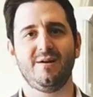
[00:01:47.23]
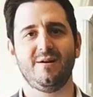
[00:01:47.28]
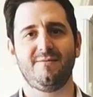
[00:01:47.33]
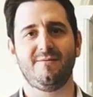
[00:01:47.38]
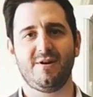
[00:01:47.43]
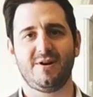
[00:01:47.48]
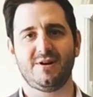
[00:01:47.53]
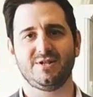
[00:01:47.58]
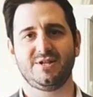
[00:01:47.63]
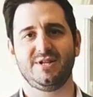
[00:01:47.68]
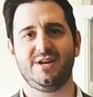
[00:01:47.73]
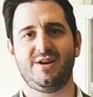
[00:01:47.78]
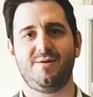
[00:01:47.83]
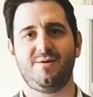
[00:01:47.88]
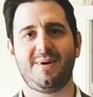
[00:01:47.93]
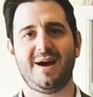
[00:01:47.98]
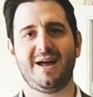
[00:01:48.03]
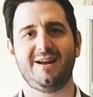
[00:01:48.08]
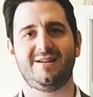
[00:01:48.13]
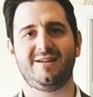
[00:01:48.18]
advancing
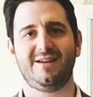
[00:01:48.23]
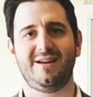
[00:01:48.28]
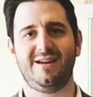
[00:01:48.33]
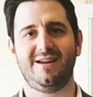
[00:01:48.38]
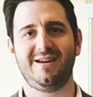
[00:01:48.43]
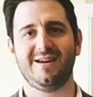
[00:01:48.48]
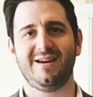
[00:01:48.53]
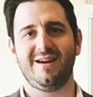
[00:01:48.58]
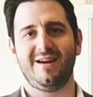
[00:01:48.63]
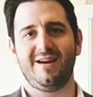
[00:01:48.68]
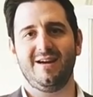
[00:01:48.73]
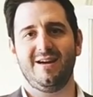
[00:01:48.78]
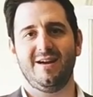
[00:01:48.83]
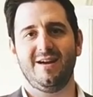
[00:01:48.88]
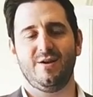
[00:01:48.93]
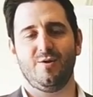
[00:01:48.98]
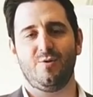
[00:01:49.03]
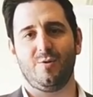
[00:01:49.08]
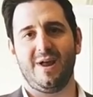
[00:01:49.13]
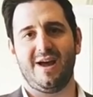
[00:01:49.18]
humanity
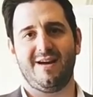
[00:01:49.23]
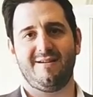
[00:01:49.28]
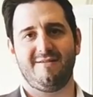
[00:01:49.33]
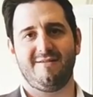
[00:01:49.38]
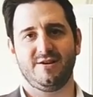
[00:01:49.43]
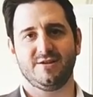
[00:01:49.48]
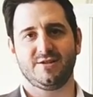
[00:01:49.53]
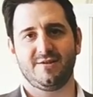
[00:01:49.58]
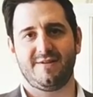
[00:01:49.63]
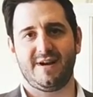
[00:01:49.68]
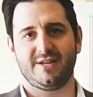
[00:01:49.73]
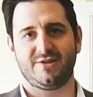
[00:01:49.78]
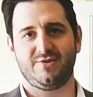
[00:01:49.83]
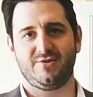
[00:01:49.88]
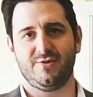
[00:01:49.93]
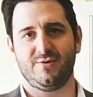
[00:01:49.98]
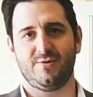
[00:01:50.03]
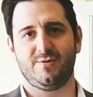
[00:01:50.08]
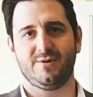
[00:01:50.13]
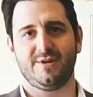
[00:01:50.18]
in all areas of
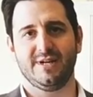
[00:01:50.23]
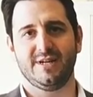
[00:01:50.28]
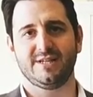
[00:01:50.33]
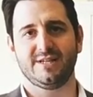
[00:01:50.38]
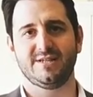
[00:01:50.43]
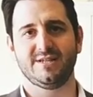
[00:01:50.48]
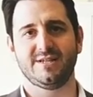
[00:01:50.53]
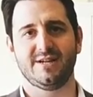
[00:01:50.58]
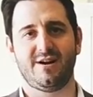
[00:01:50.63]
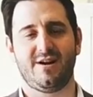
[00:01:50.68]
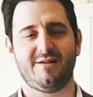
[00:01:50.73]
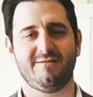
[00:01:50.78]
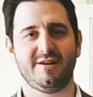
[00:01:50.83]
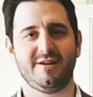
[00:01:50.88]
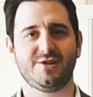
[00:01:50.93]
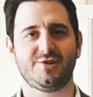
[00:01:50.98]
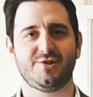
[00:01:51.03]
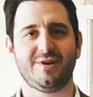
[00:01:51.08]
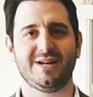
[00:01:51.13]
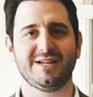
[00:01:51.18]
astronautics is in our
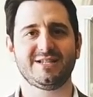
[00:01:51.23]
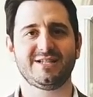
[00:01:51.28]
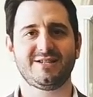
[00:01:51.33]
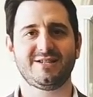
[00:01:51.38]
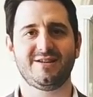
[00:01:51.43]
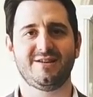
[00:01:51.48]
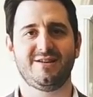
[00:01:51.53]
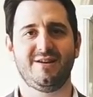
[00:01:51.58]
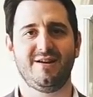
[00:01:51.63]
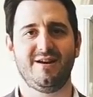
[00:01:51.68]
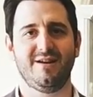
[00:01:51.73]
interests.